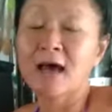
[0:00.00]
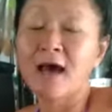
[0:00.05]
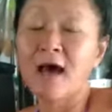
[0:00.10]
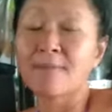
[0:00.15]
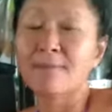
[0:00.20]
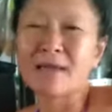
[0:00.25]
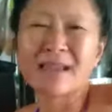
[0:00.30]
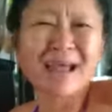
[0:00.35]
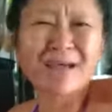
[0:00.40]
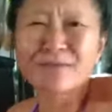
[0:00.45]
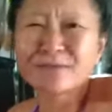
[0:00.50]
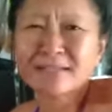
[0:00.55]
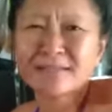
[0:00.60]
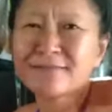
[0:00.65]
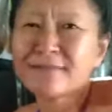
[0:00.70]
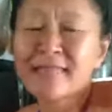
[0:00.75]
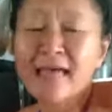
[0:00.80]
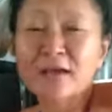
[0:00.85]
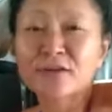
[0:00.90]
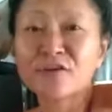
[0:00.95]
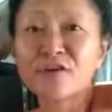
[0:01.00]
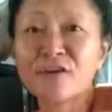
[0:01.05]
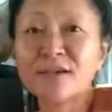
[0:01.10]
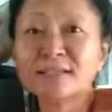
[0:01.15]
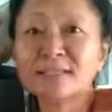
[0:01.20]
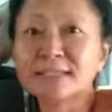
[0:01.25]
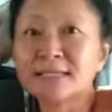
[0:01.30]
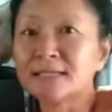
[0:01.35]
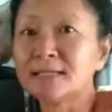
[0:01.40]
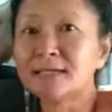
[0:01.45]
And I wasn't even that
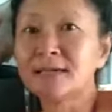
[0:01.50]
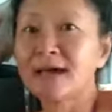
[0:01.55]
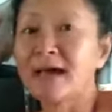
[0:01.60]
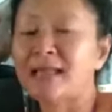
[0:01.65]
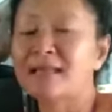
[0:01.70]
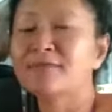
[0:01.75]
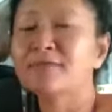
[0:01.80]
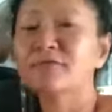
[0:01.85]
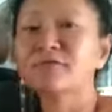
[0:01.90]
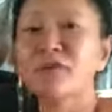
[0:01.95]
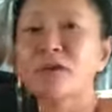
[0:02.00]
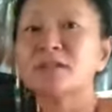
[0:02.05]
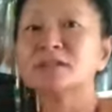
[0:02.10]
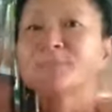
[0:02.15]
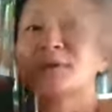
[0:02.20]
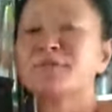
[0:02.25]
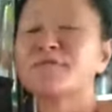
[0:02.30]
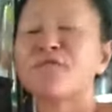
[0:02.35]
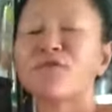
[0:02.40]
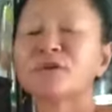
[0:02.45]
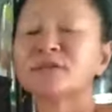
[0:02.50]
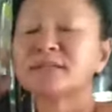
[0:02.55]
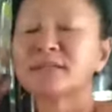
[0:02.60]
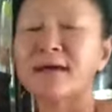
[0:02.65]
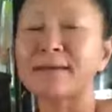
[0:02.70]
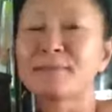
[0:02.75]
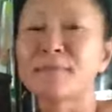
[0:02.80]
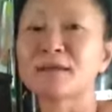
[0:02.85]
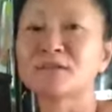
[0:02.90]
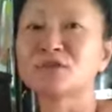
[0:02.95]
crazy. I didn't even raise my voice
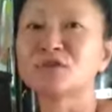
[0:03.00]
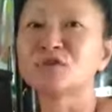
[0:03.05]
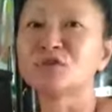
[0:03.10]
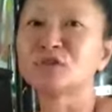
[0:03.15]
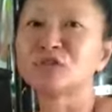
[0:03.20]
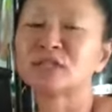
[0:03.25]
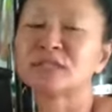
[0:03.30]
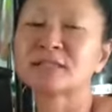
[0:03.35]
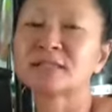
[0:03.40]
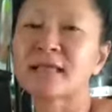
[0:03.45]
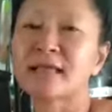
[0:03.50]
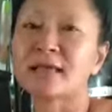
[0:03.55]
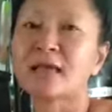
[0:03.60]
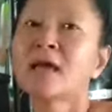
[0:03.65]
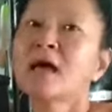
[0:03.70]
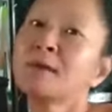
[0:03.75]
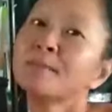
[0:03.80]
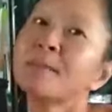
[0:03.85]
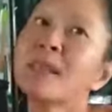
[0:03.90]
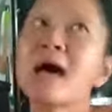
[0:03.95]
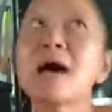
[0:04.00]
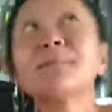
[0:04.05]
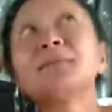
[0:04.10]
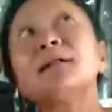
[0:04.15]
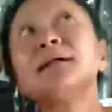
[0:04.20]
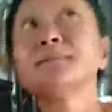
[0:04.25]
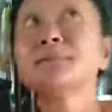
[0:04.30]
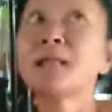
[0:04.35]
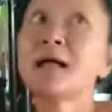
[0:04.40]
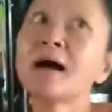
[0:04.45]
that much. It was just like, blah,
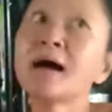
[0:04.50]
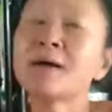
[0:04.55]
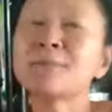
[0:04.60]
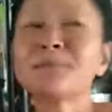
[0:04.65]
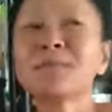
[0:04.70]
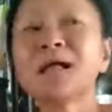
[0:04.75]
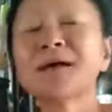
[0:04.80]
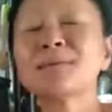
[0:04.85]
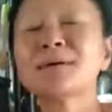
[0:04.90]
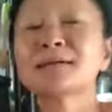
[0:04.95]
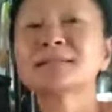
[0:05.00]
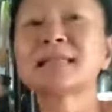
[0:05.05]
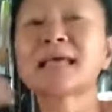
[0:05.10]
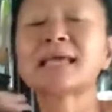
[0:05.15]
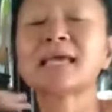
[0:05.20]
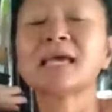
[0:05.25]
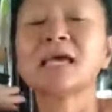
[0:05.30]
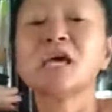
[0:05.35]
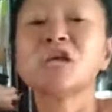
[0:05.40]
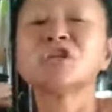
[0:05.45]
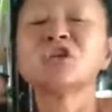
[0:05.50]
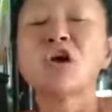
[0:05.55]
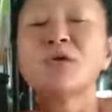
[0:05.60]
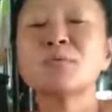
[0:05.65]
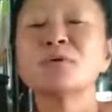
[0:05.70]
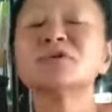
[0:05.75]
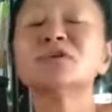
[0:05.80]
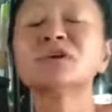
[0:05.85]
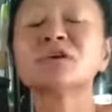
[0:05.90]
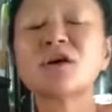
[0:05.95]
blah, blah, blah, blah. It's like, no
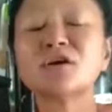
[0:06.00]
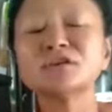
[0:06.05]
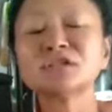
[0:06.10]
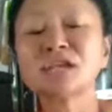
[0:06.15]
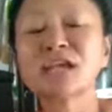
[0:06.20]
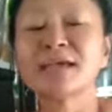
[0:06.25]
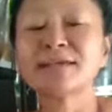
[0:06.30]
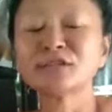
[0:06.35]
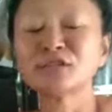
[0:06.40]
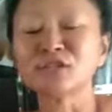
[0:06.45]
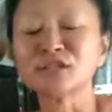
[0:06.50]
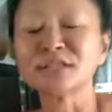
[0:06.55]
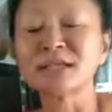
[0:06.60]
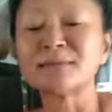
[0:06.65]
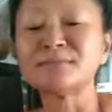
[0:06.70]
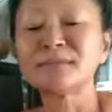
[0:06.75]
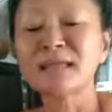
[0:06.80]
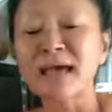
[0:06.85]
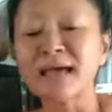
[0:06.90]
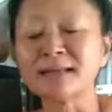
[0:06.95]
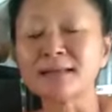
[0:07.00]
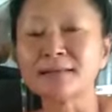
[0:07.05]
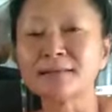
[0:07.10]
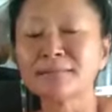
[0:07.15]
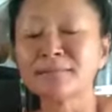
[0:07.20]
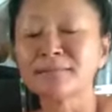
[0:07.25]
more negotiations. I'm done.